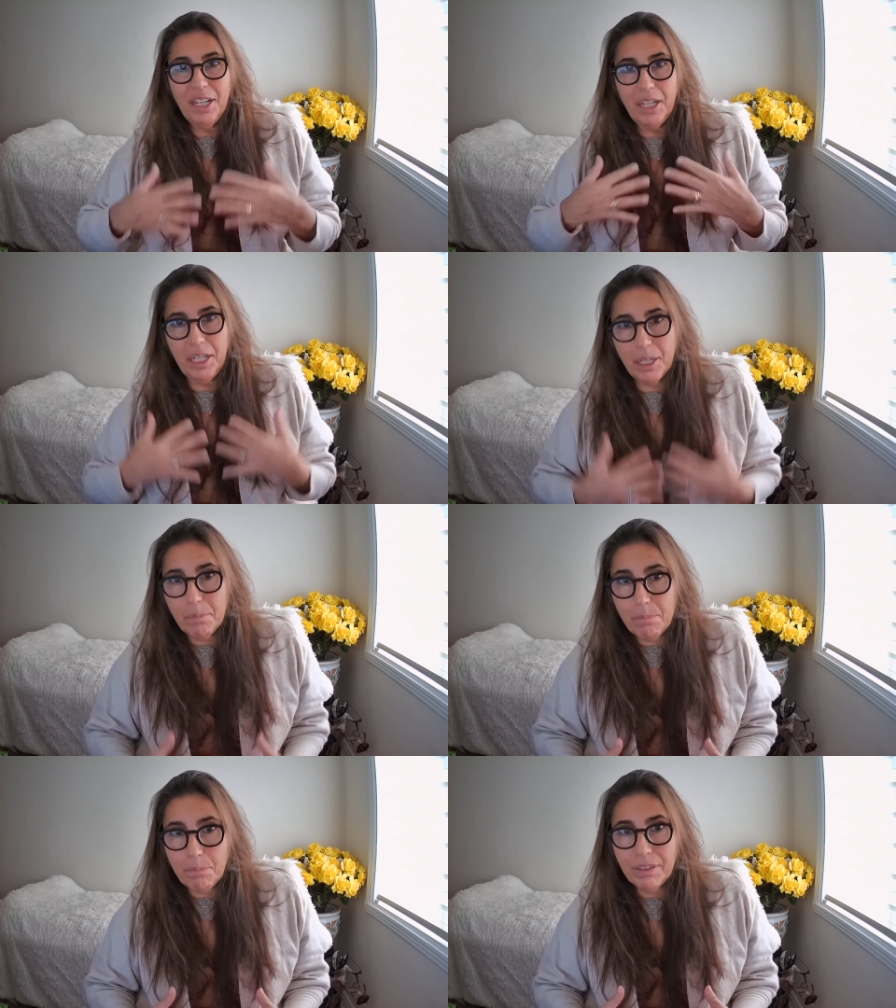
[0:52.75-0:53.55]

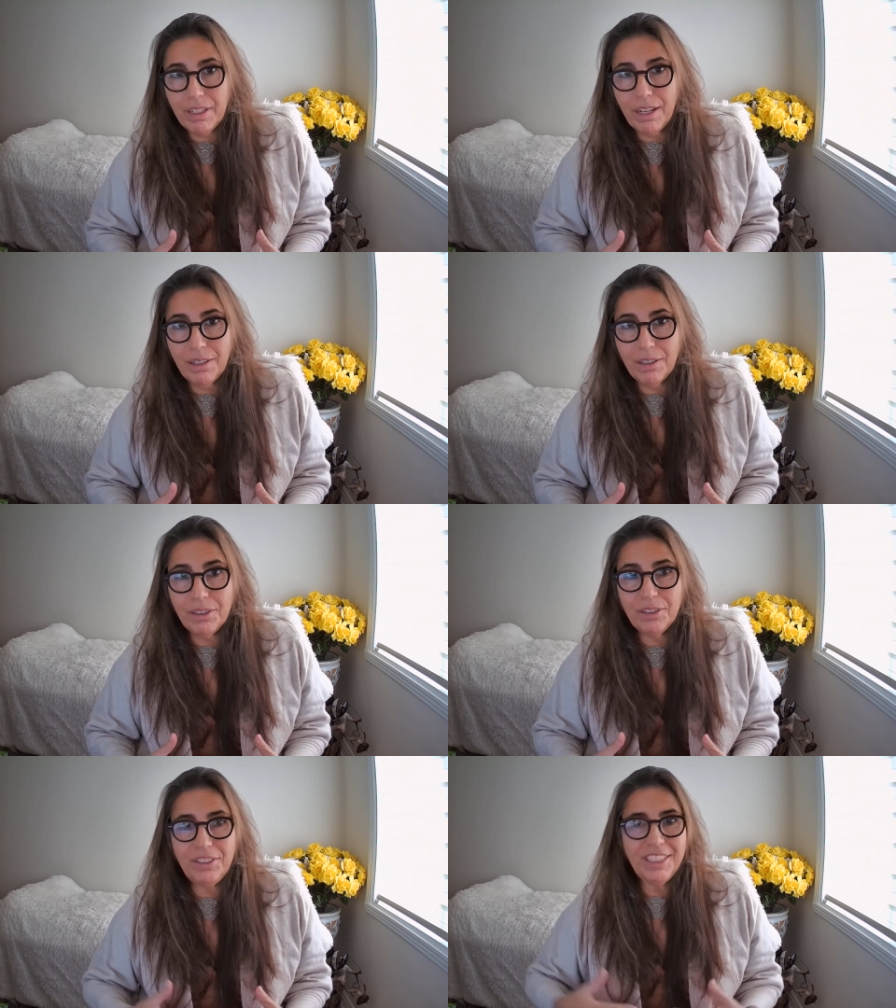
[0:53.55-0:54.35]

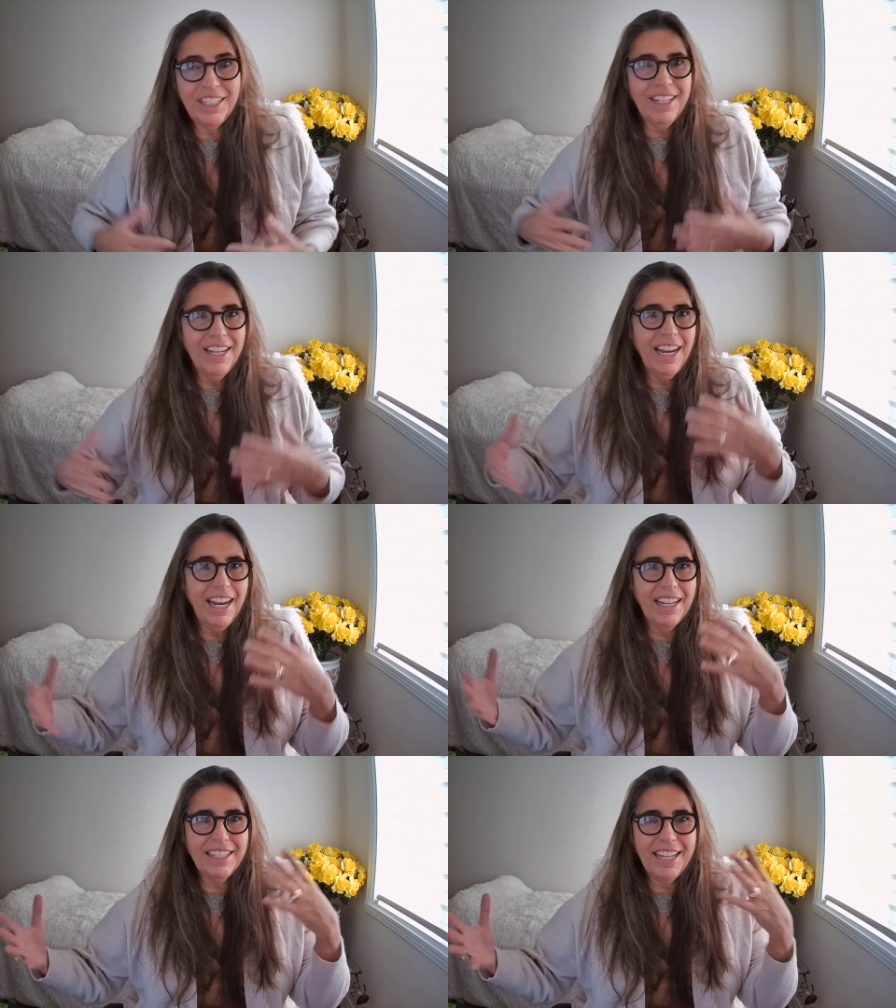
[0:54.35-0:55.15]
implode,
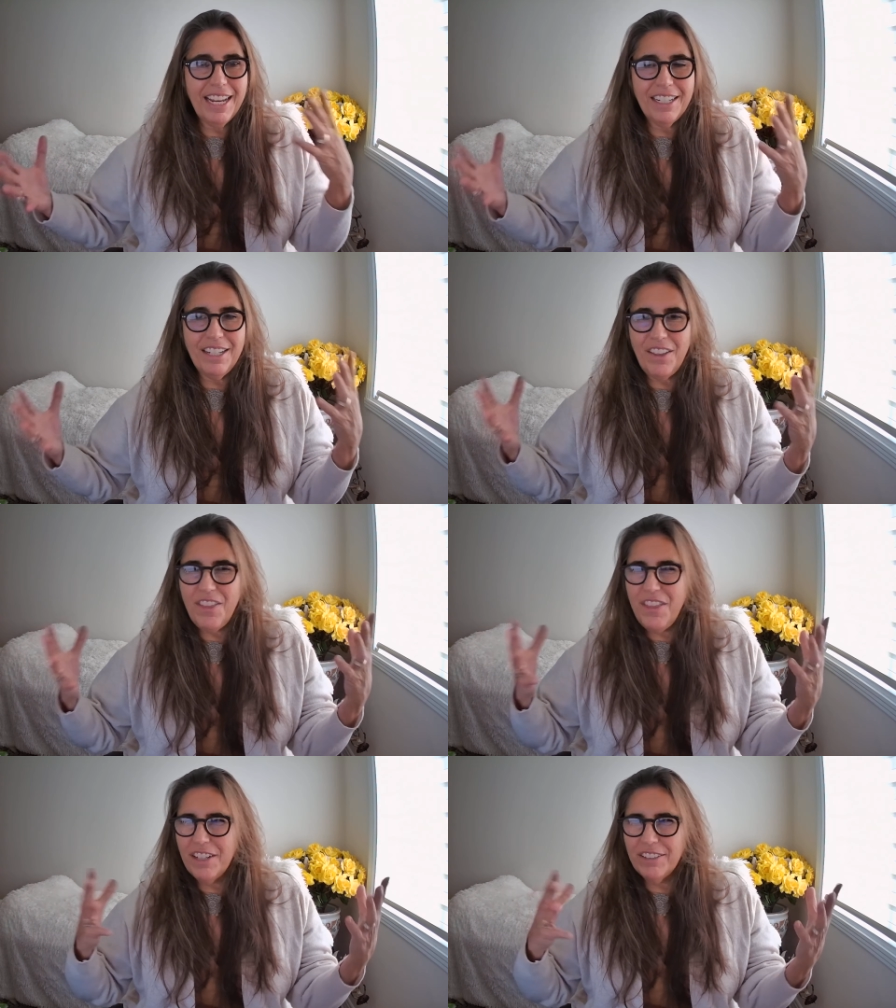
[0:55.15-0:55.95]
and then
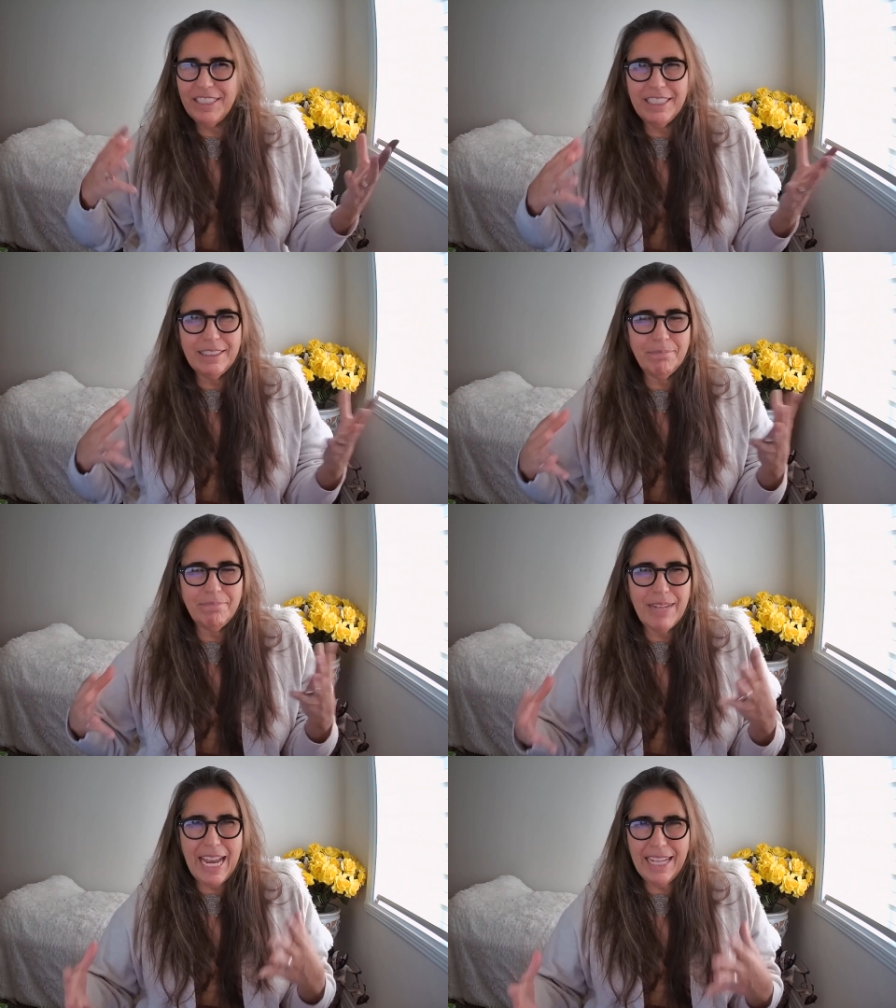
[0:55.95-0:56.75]
there's this
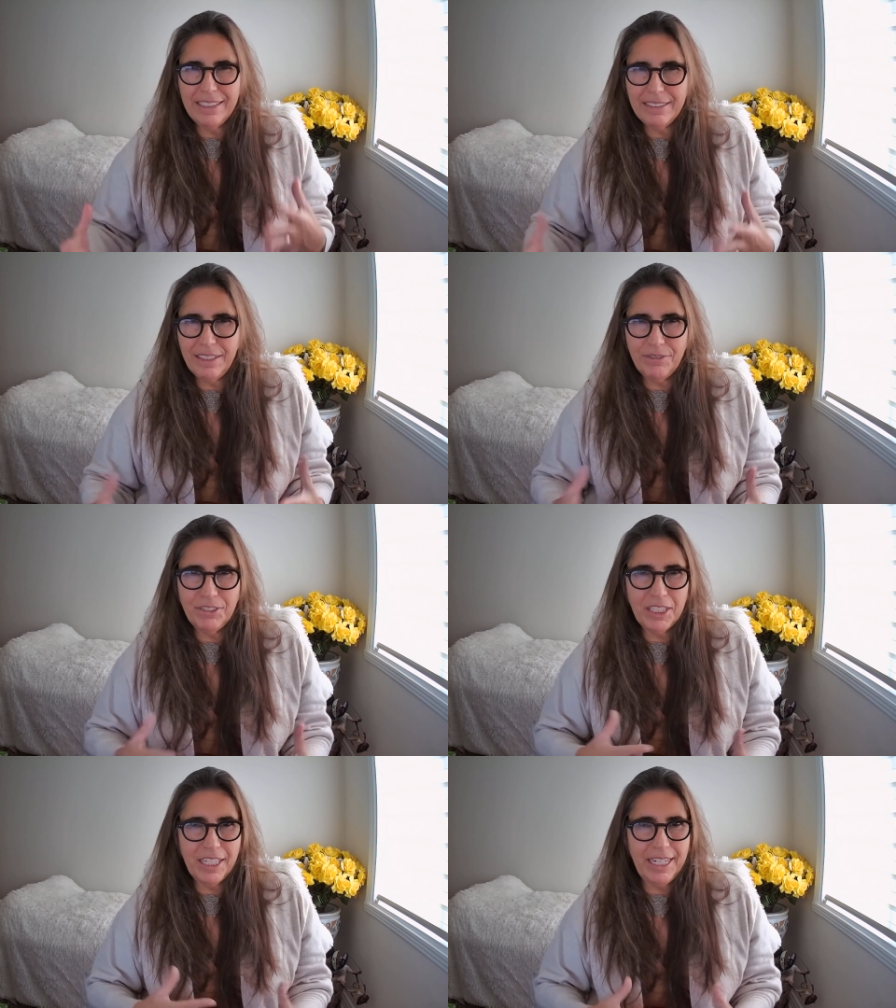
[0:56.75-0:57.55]
massive
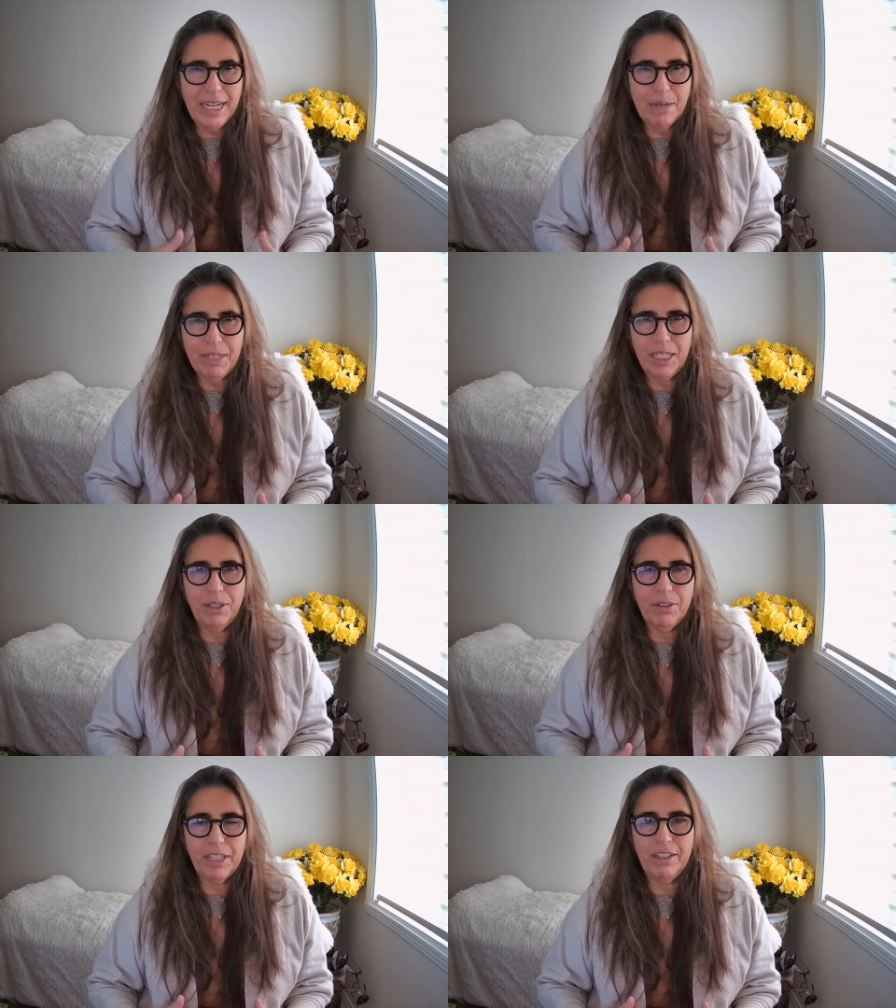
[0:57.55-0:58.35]
dynamic
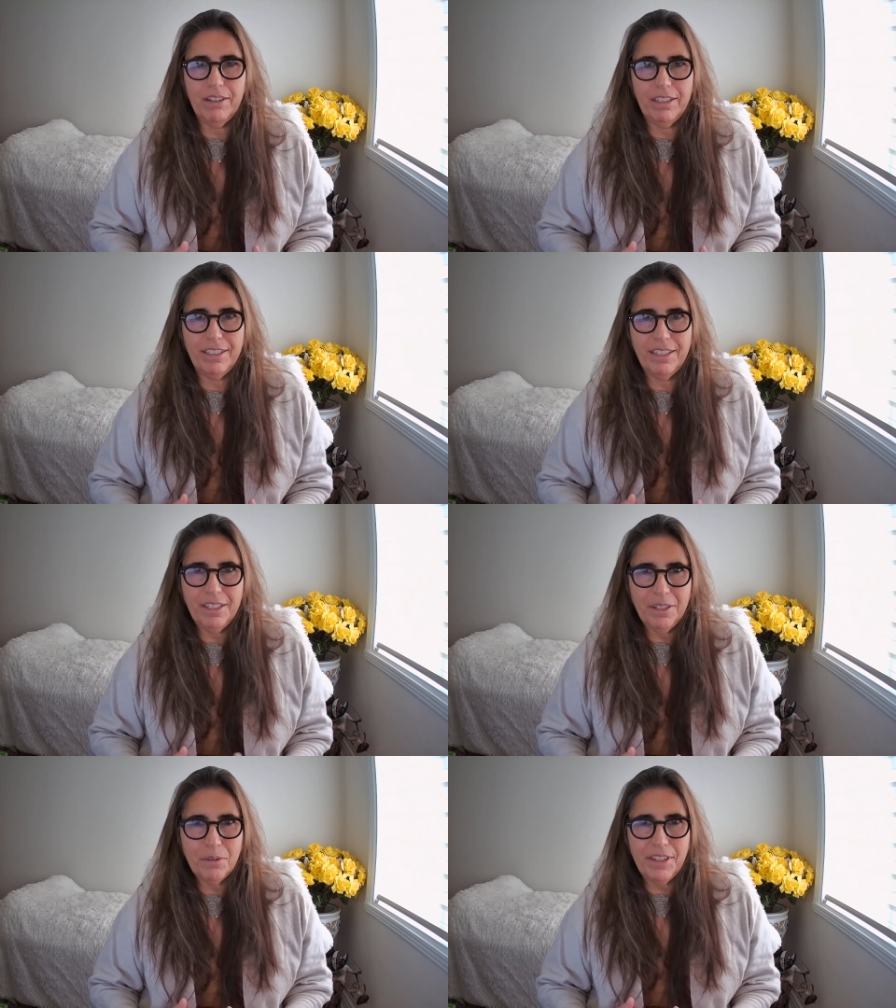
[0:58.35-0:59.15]
going on
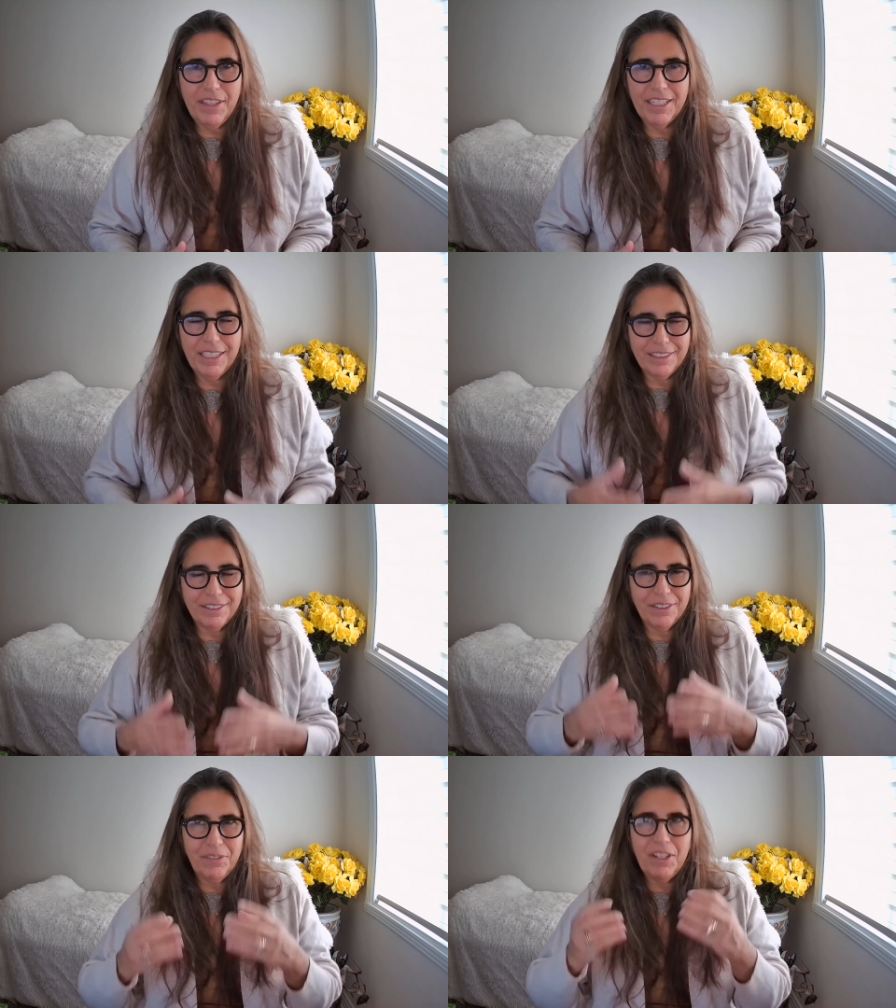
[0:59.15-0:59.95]
within us.
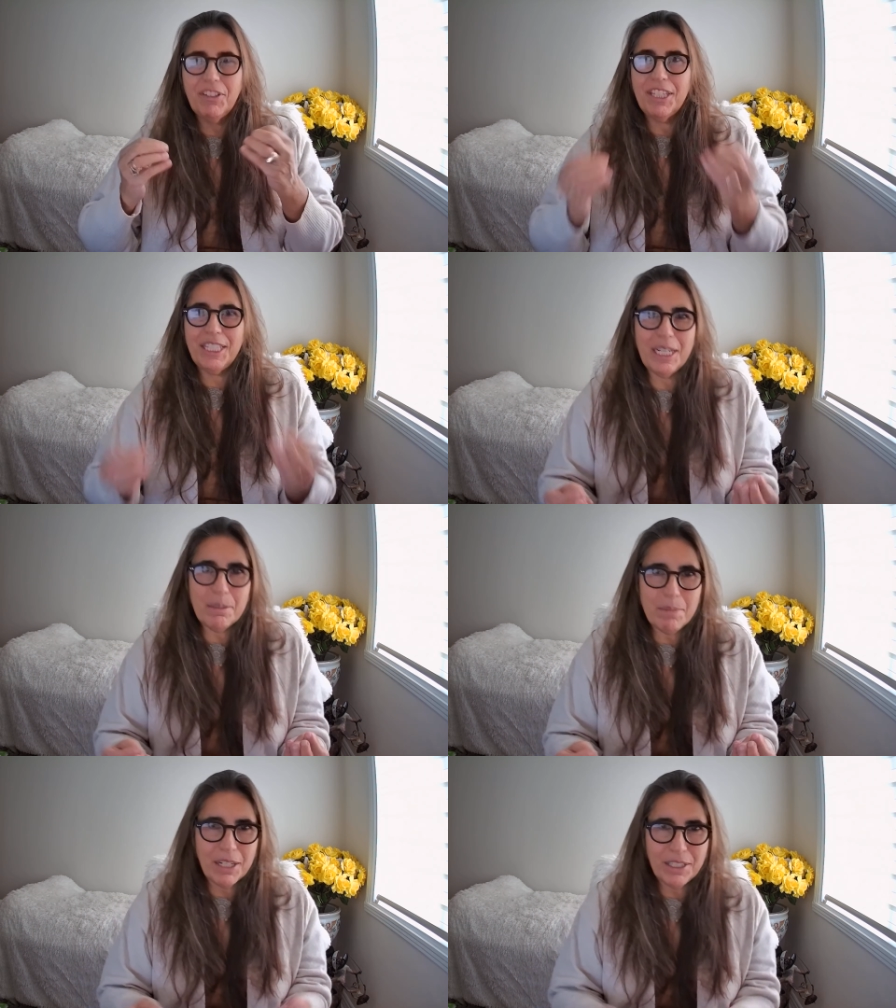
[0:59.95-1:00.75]
So if you ever think about it